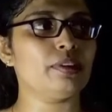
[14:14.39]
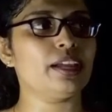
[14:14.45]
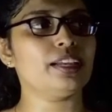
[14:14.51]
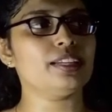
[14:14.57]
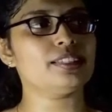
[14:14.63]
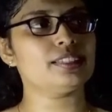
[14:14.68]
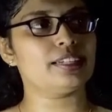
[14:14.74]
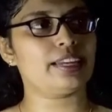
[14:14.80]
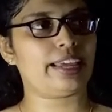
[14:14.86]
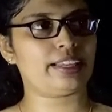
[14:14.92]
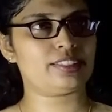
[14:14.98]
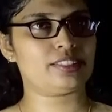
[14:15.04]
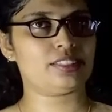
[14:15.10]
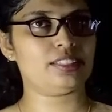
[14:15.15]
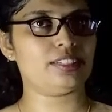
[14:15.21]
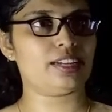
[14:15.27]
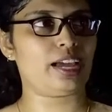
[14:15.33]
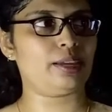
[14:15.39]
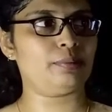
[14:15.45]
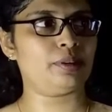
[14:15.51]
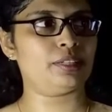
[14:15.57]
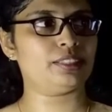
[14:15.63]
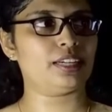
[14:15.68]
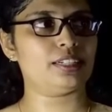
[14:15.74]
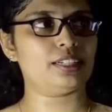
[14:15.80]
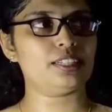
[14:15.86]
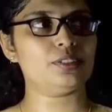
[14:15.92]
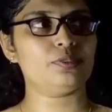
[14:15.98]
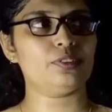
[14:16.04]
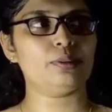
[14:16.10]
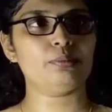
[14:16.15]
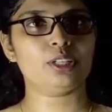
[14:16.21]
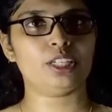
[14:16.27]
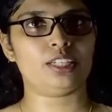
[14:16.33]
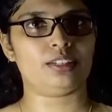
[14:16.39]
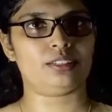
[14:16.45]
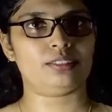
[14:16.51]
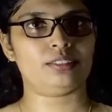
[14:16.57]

its next neighbor, that is from here.